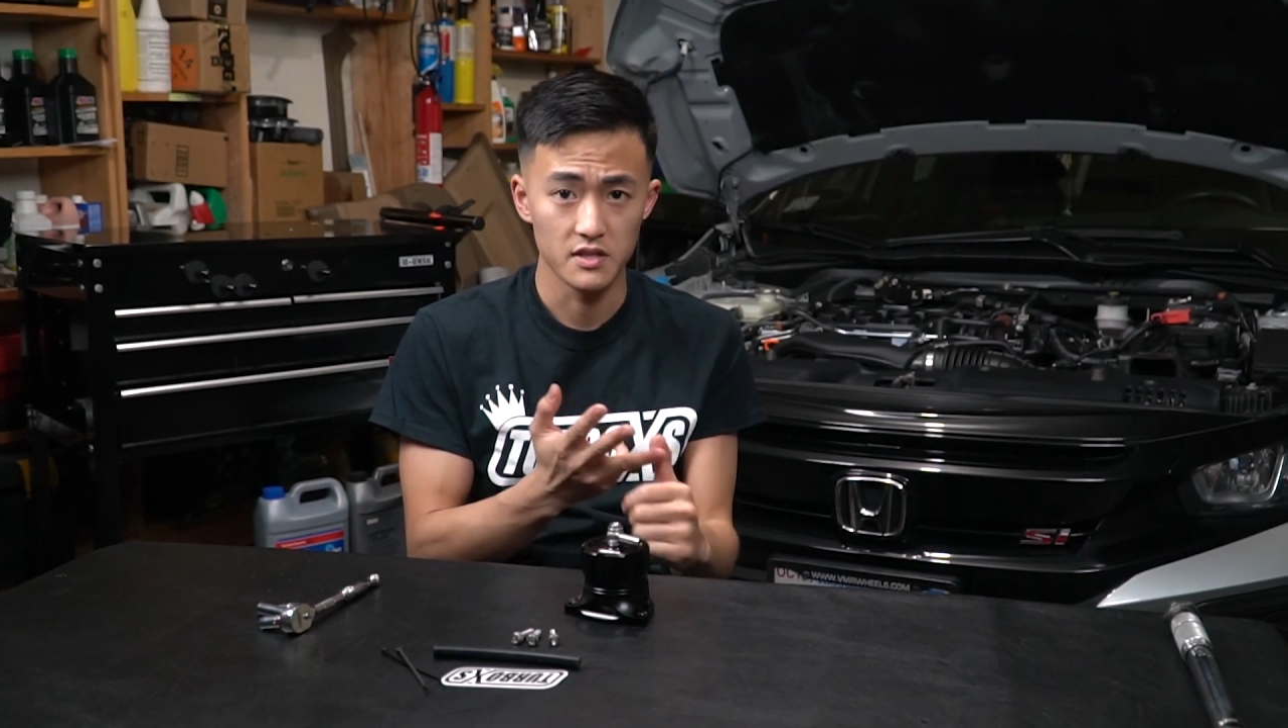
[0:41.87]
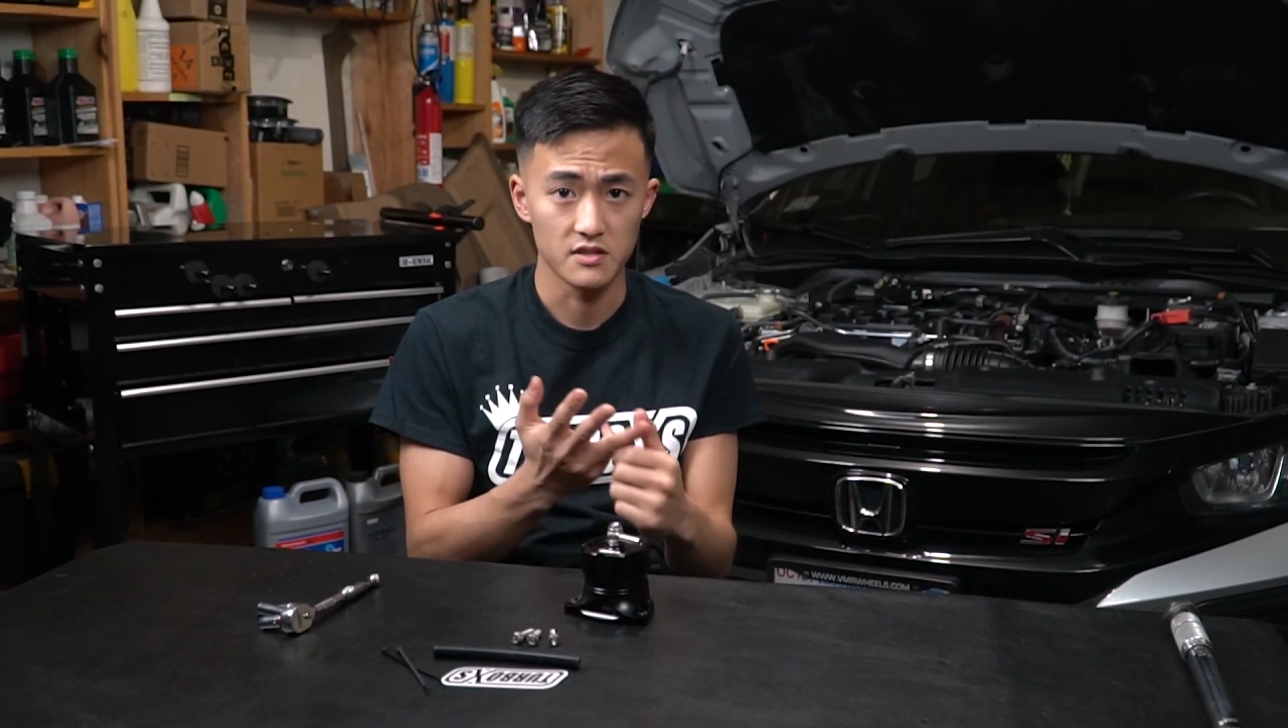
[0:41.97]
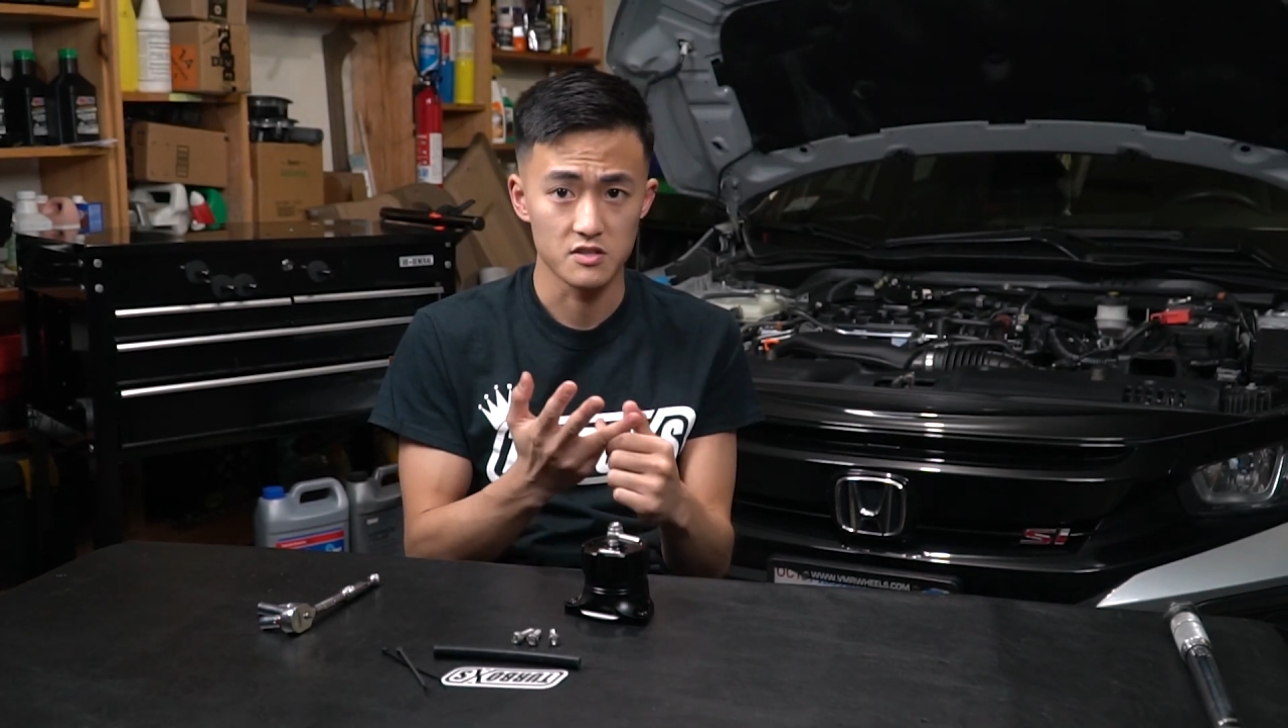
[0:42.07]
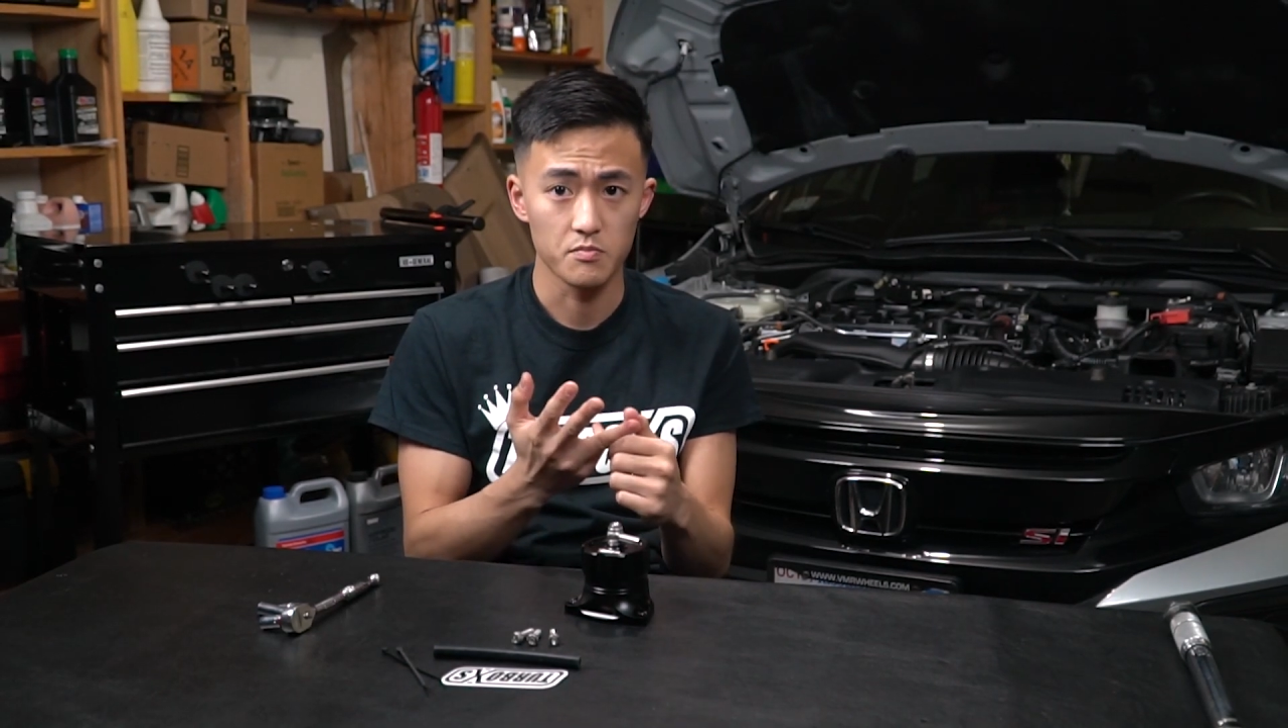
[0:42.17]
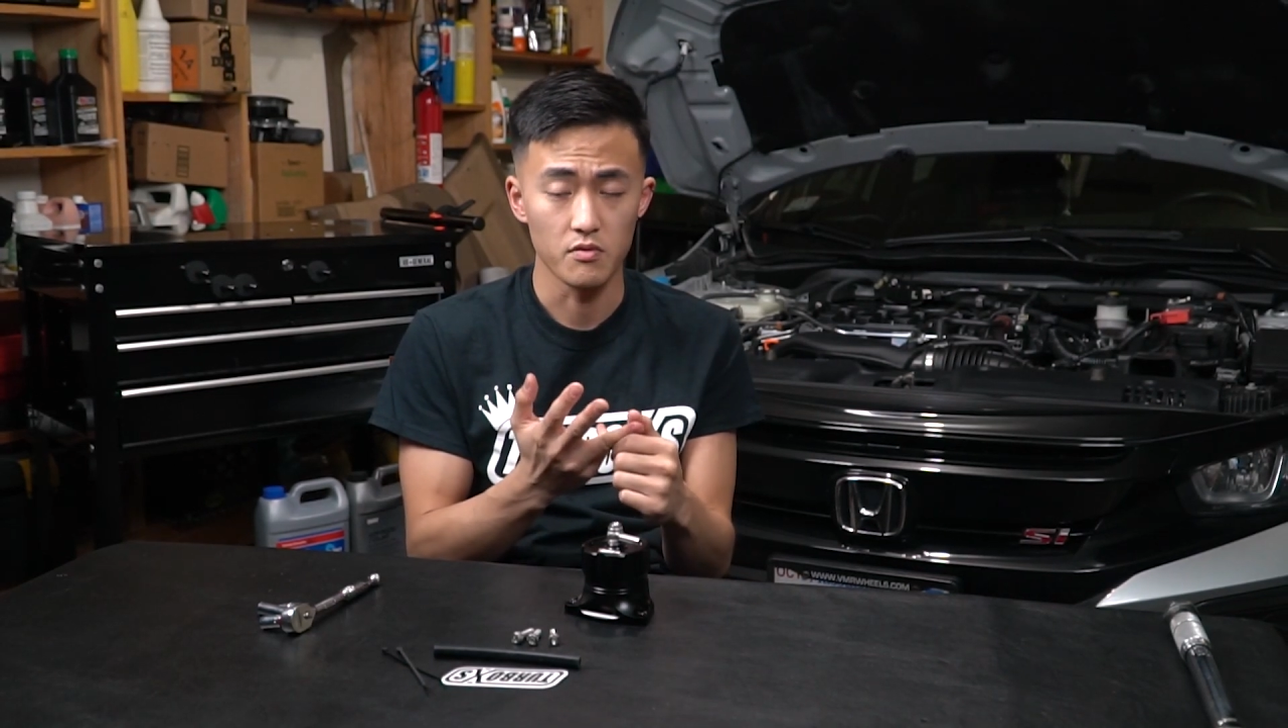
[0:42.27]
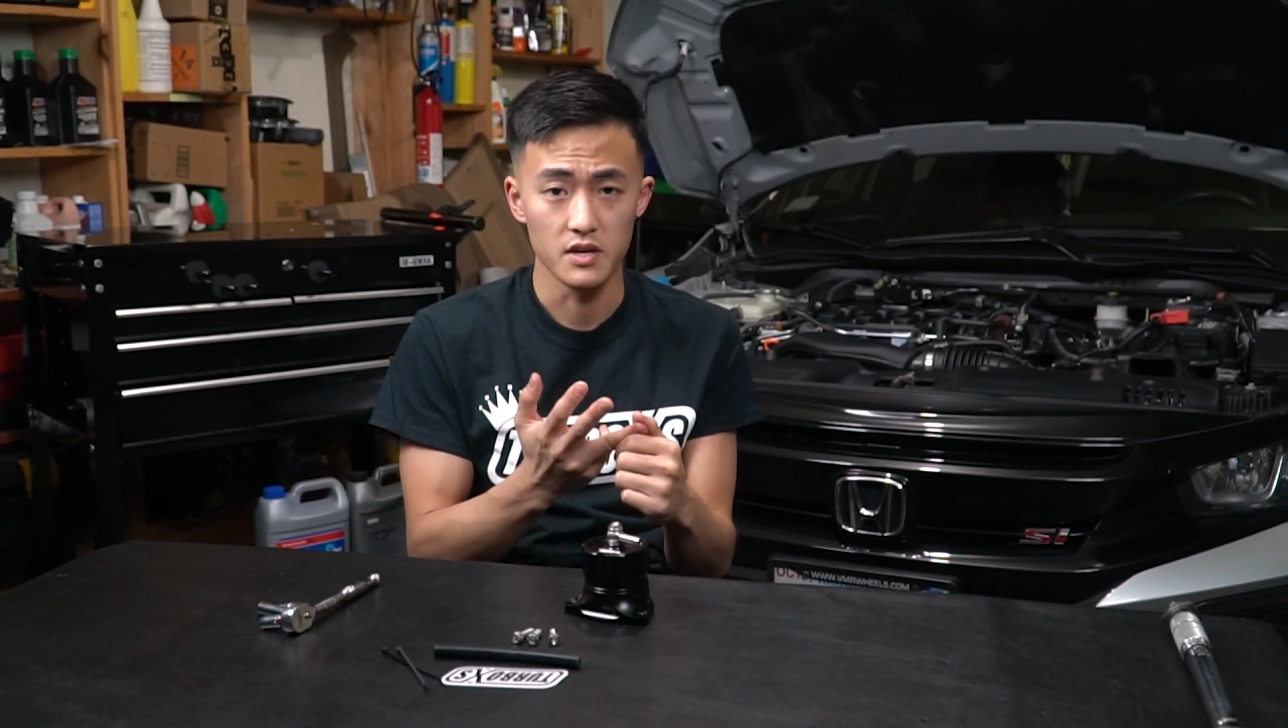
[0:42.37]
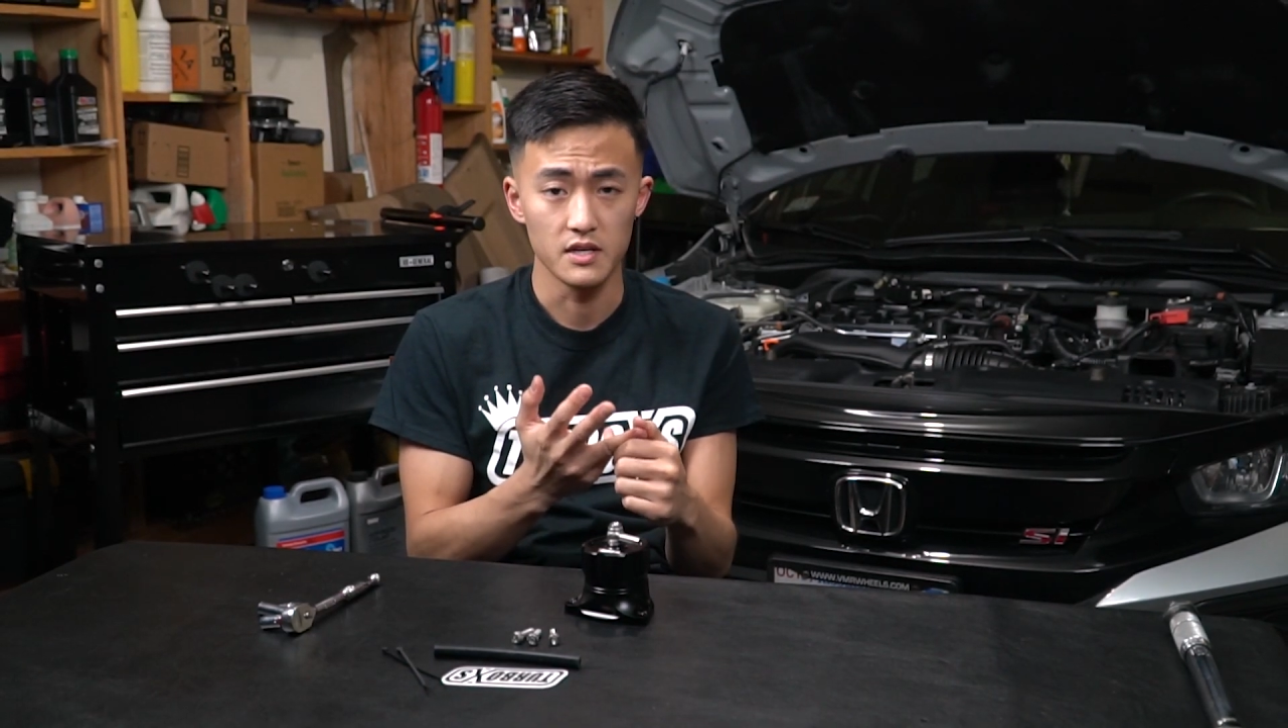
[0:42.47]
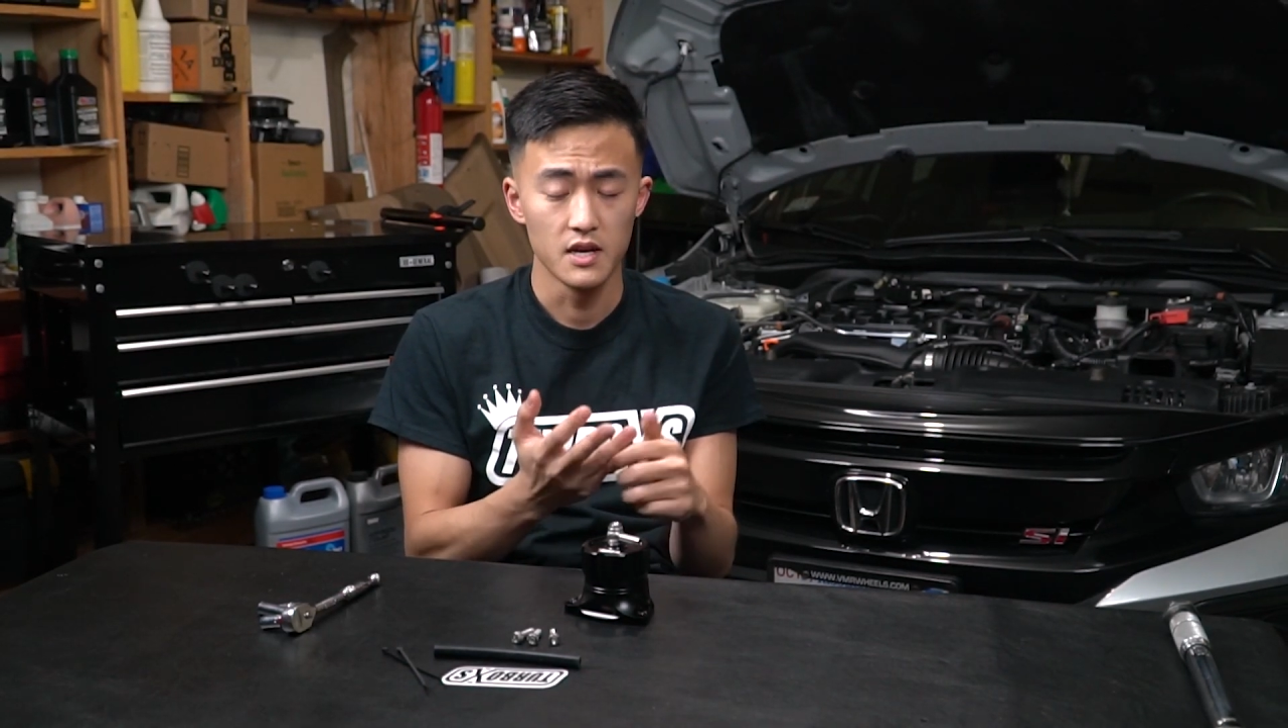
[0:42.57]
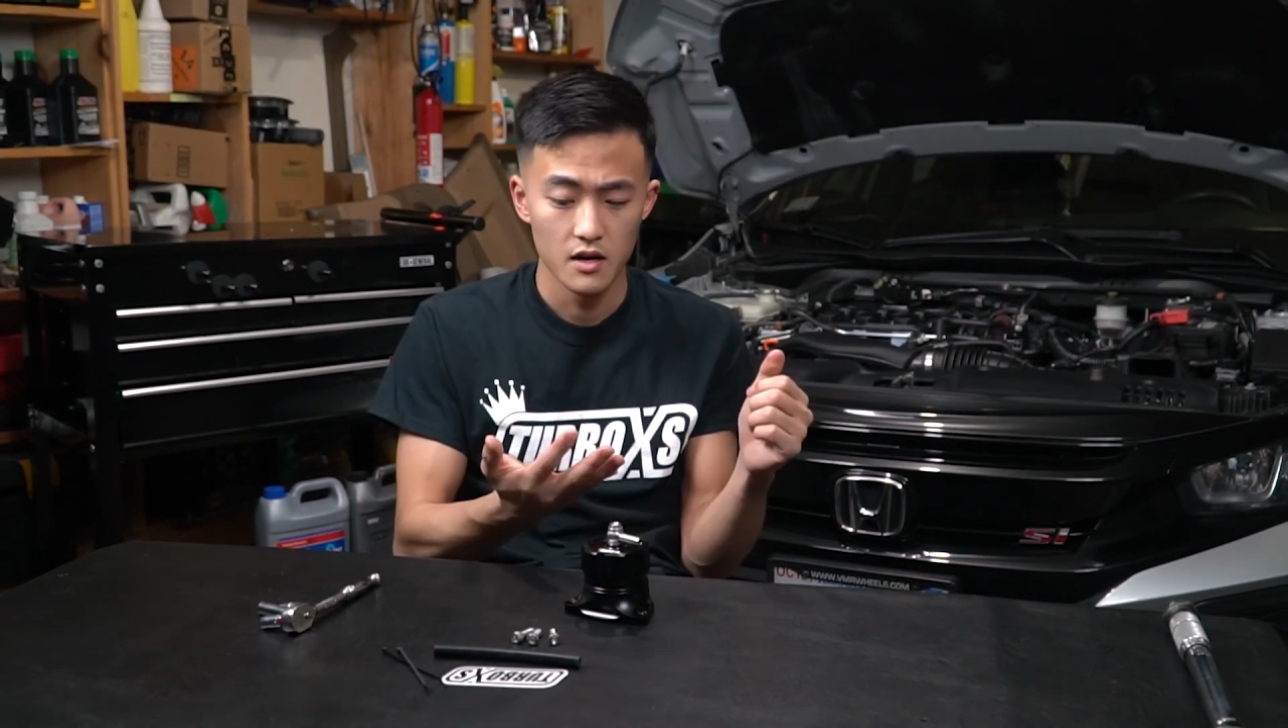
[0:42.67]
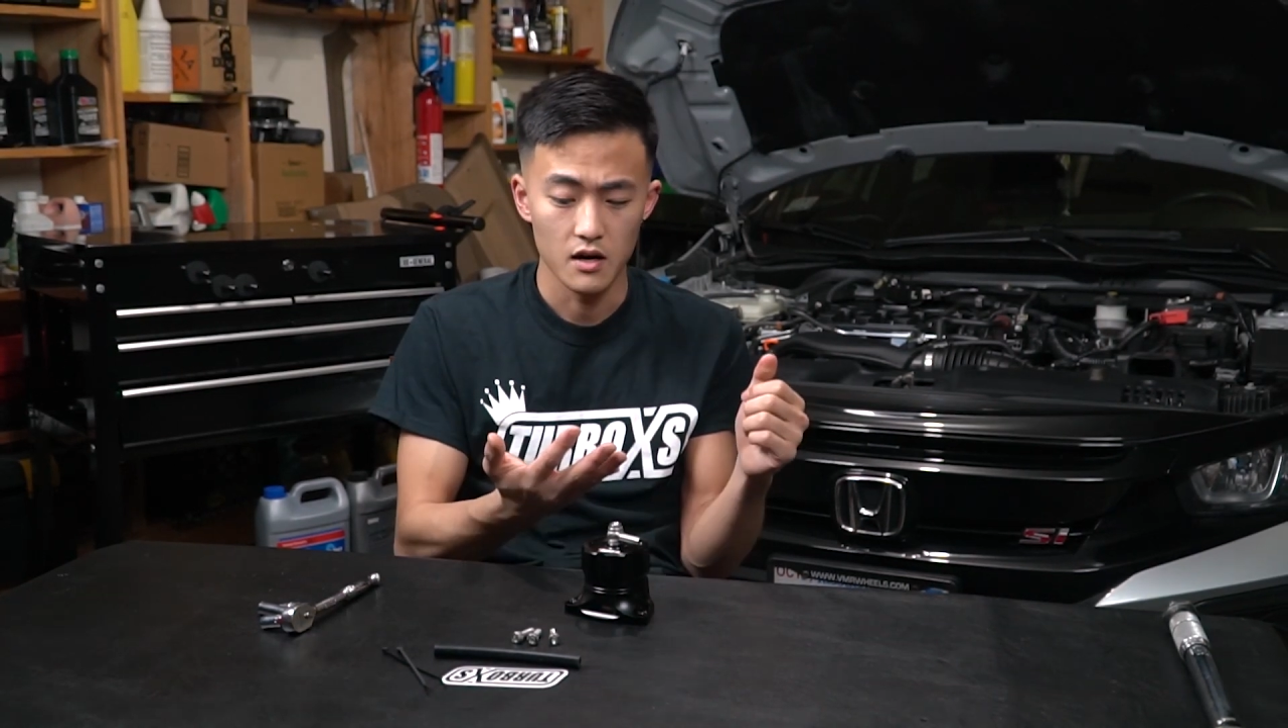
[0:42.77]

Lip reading: at this point,